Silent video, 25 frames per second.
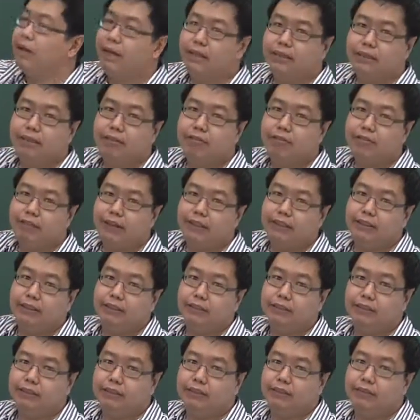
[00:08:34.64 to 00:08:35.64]
as the
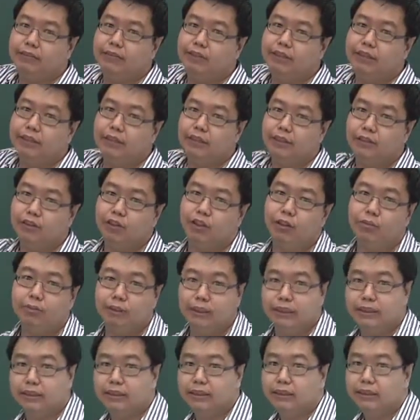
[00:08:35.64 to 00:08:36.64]
factors given in the
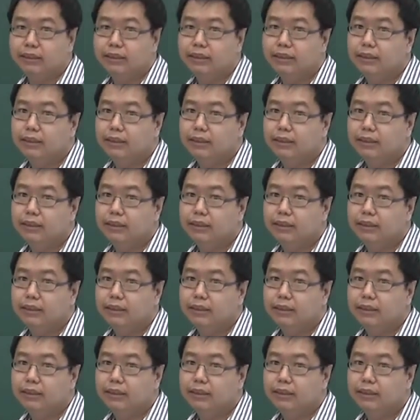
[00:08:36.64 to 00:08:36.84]
denominator.